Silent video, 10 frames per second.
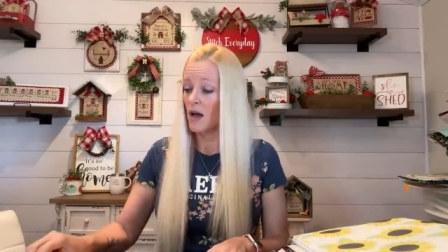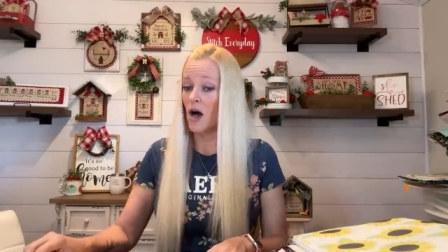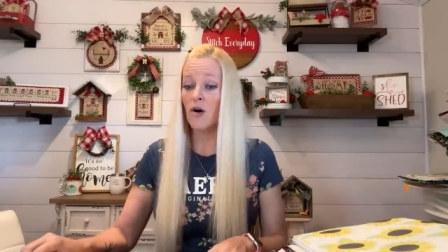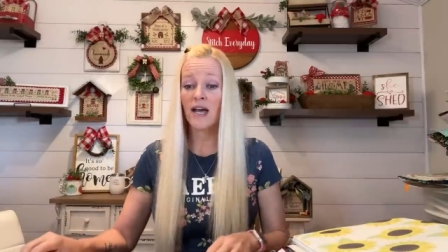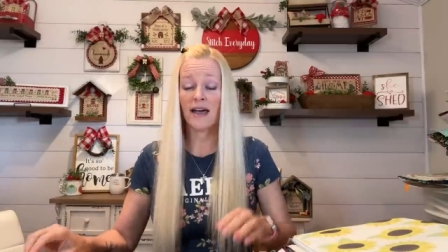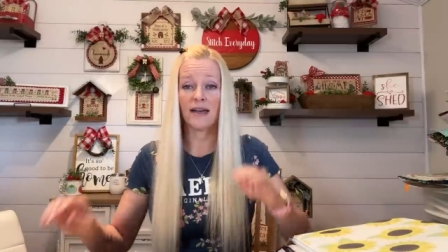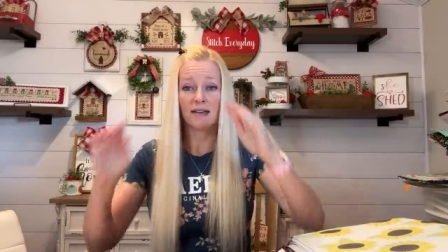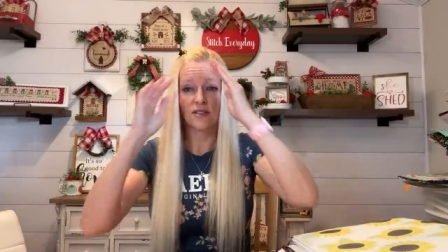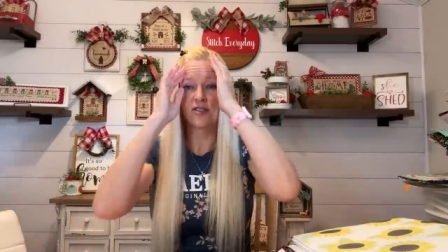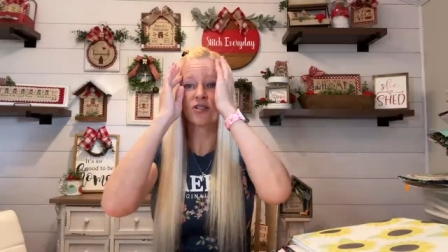Okay,
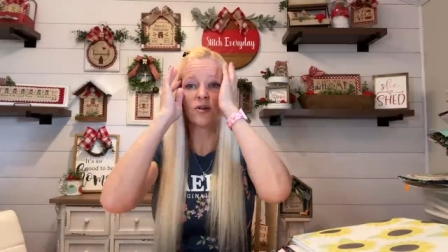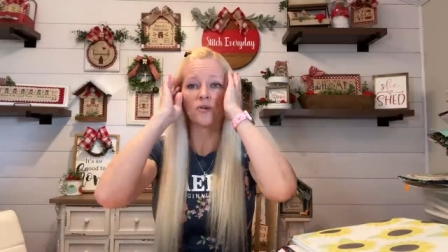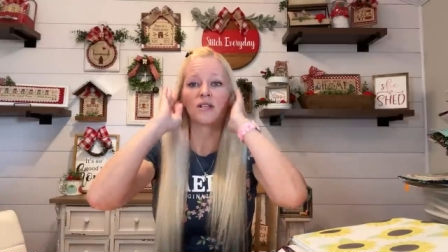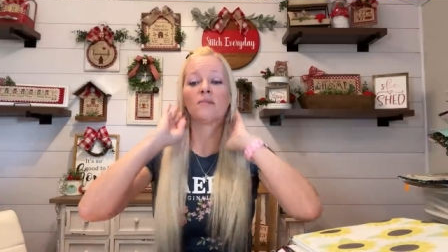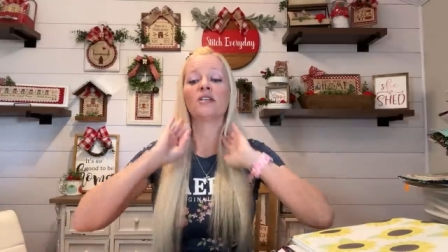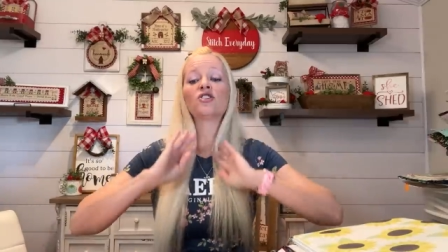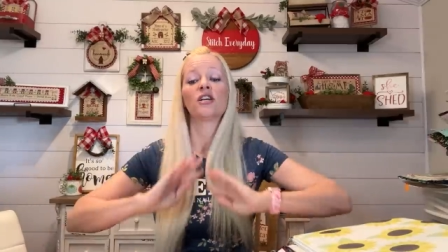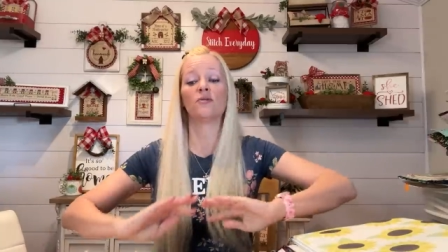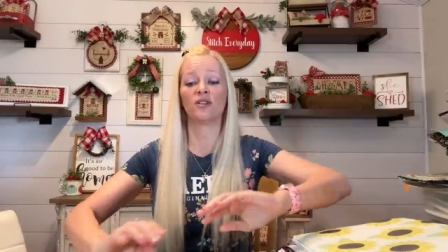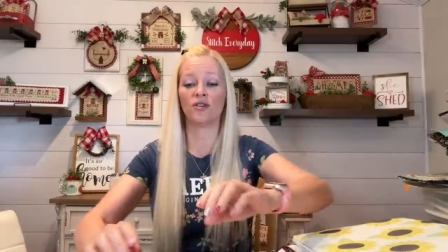so let me
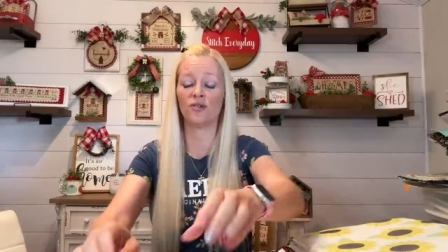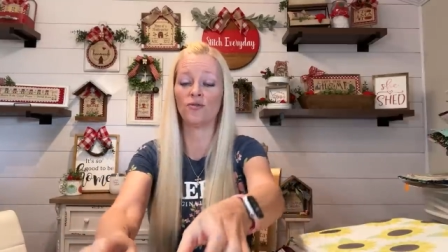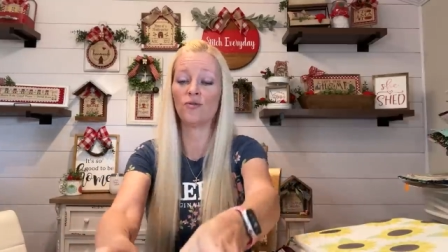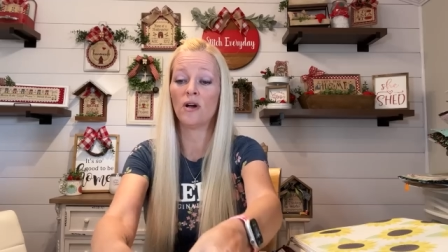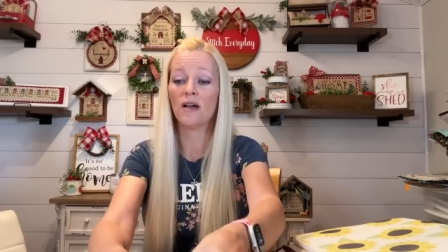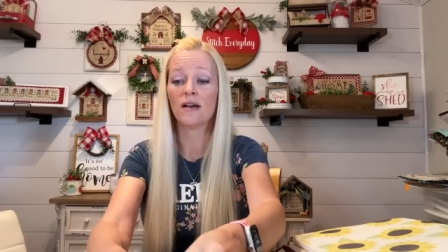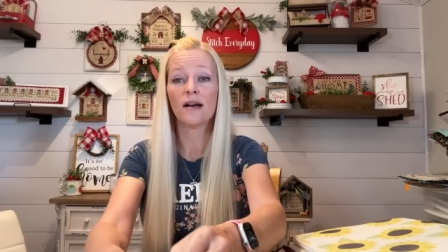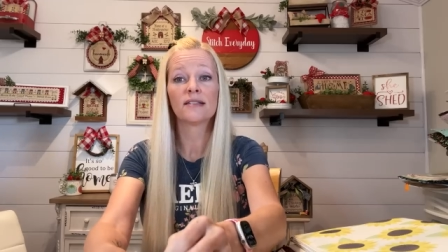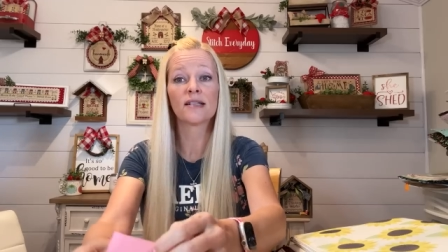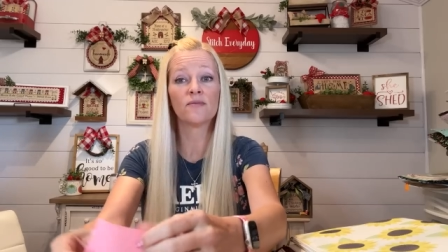share with you
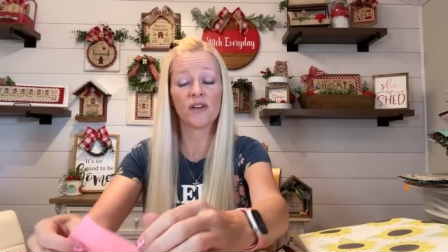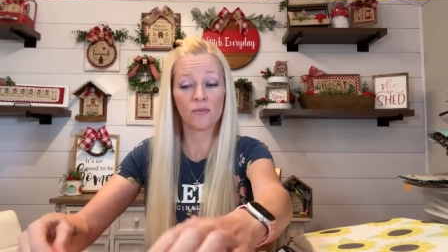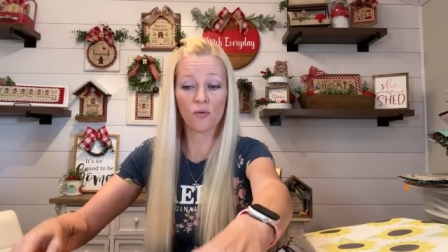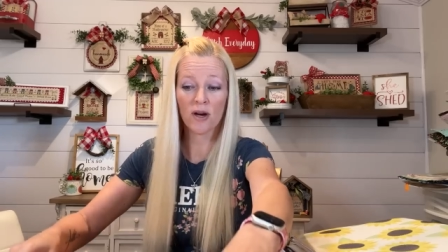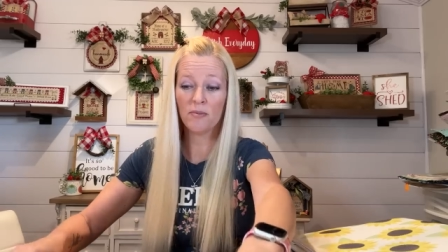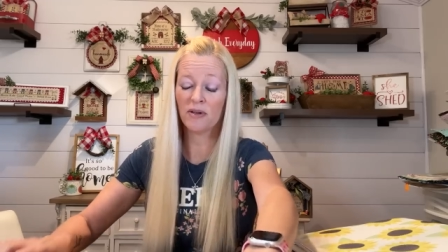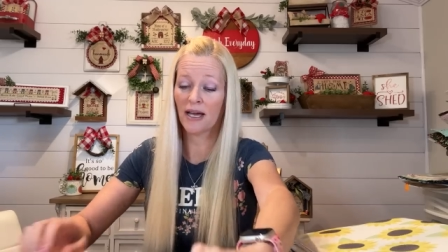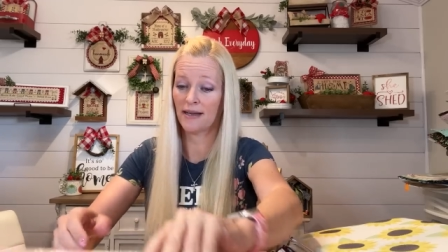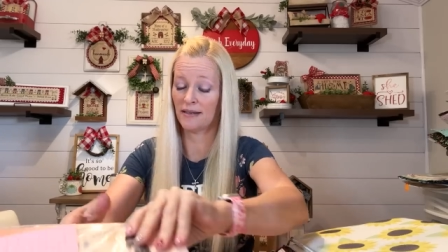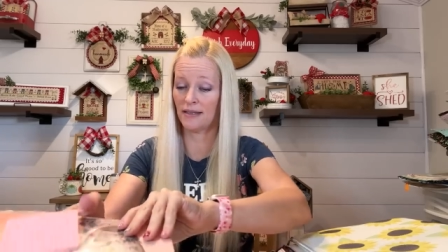some February
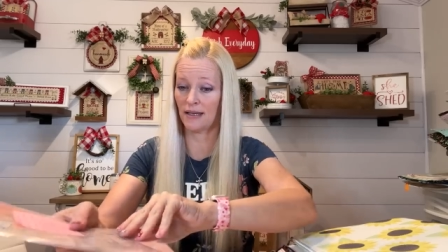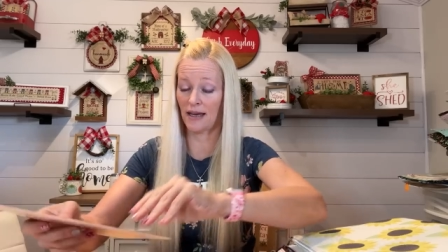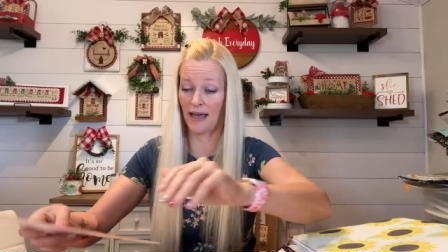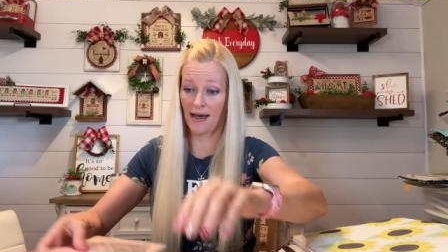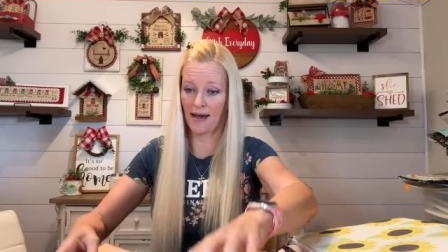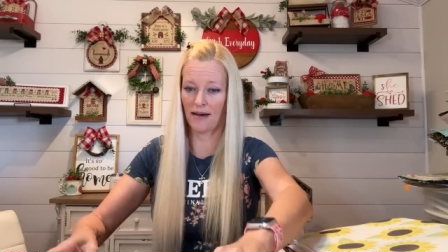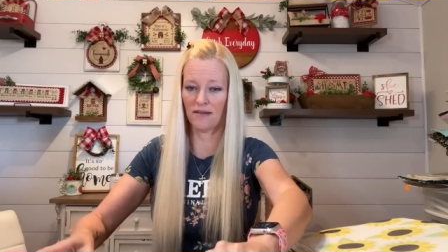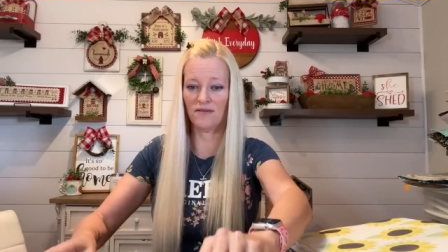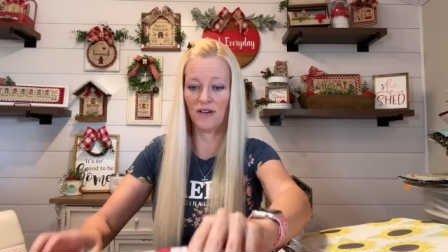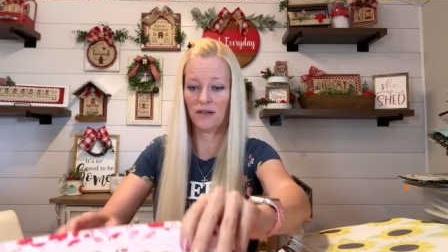plans that I
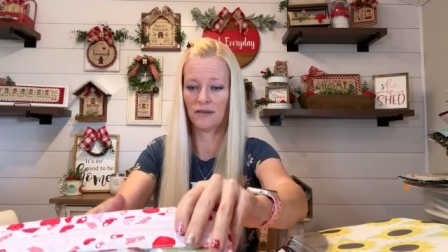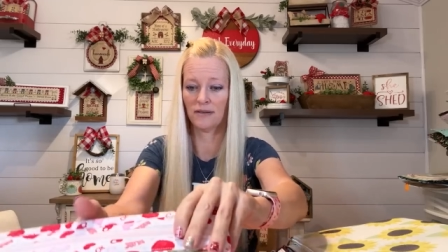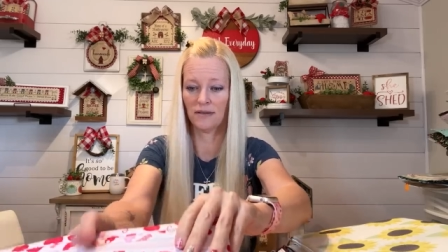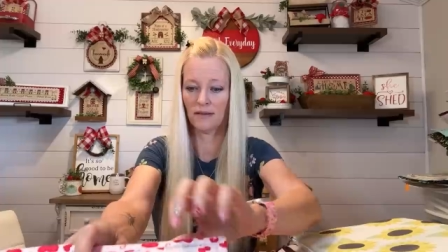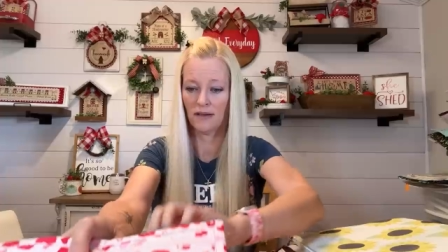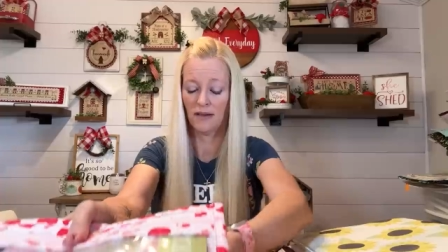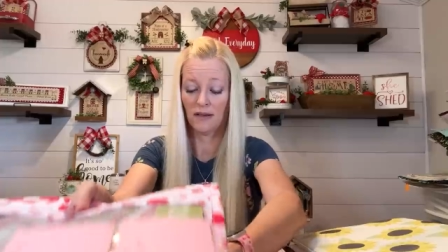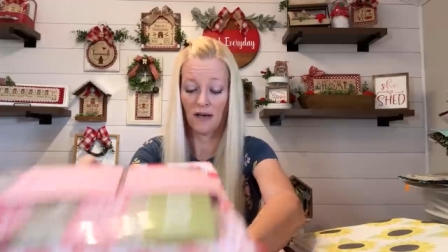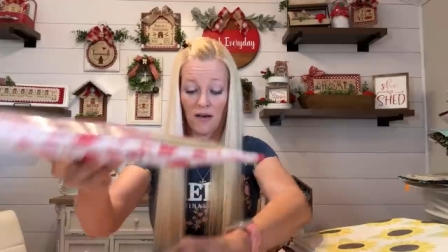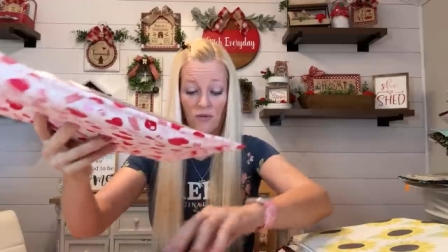have
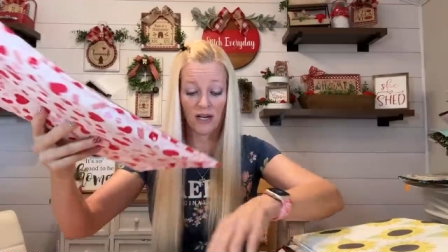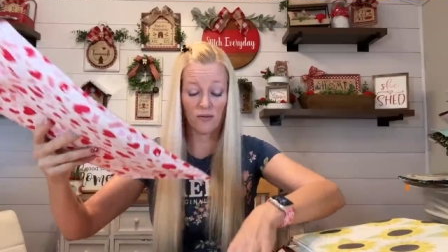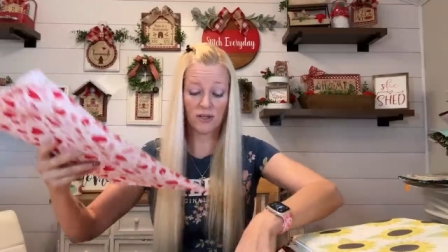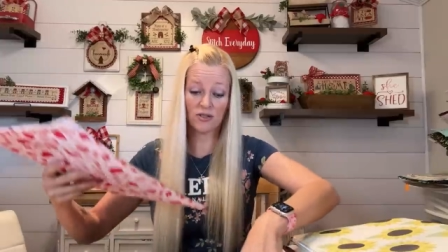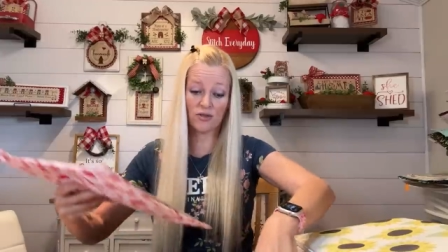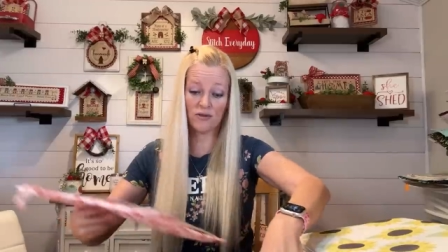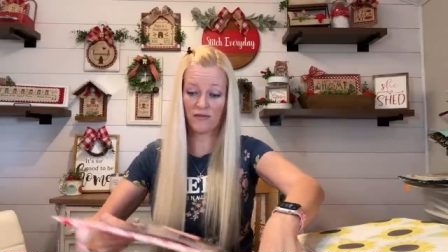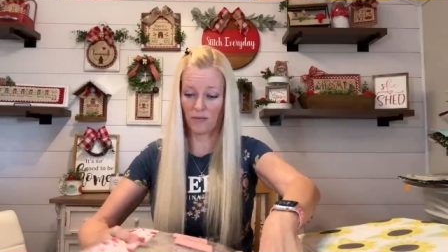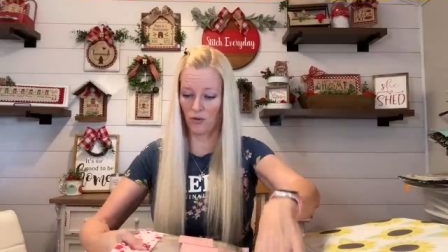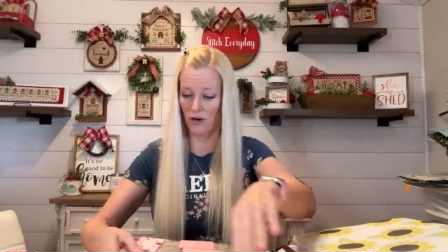of what I want to do in
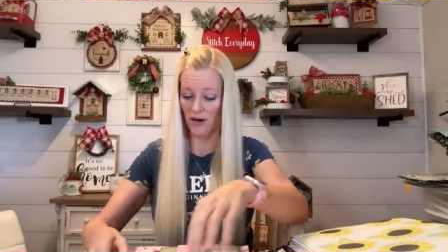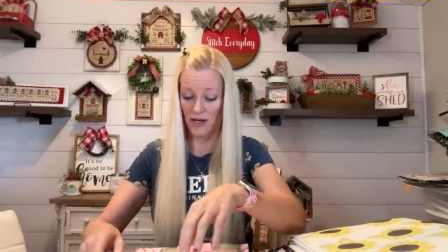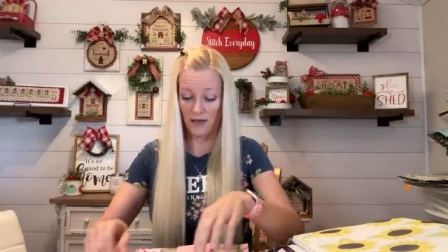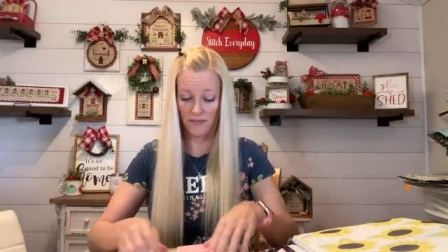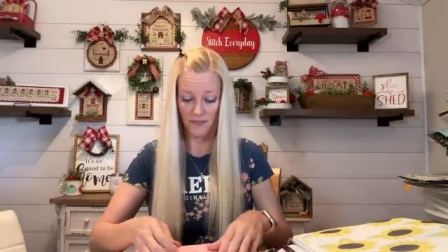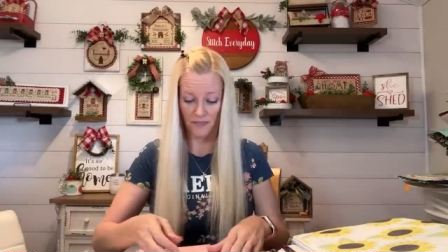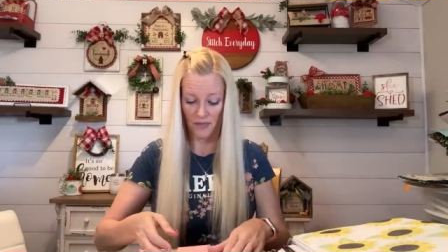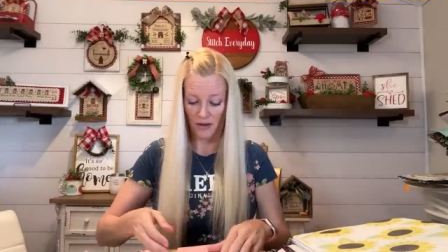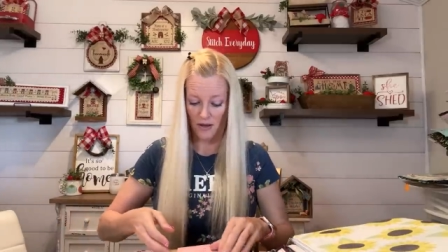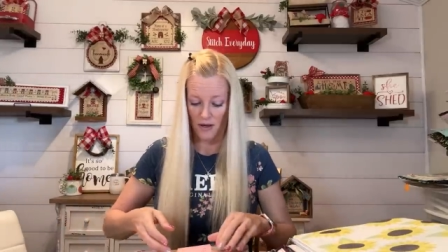February.
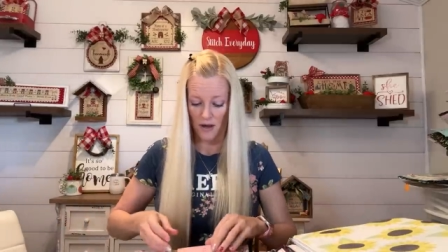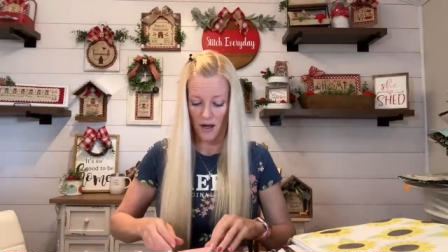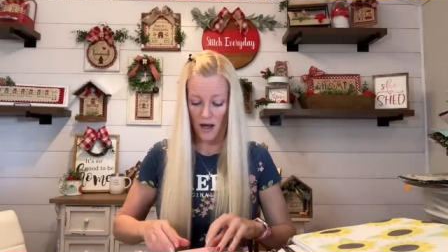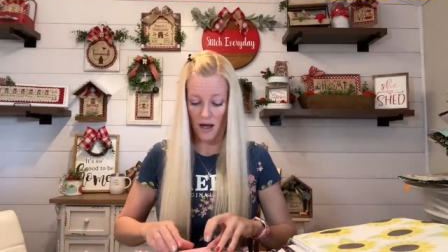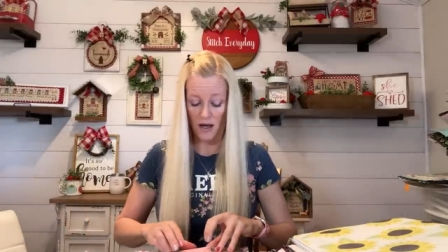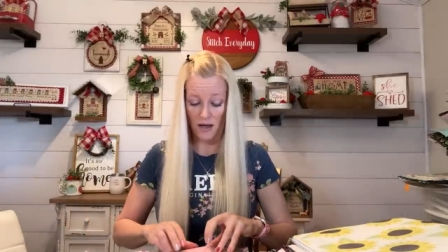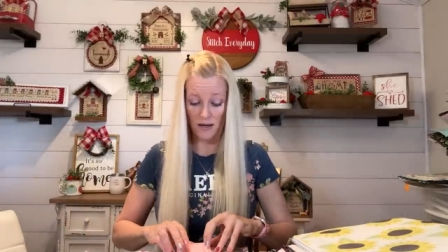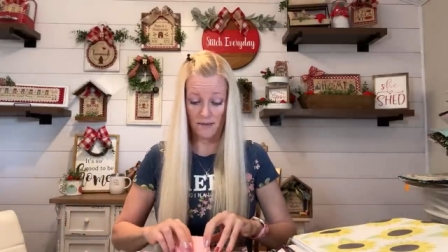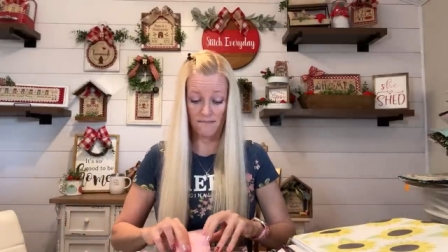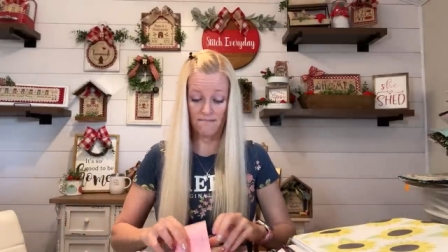
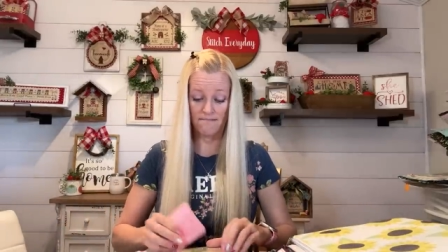Um,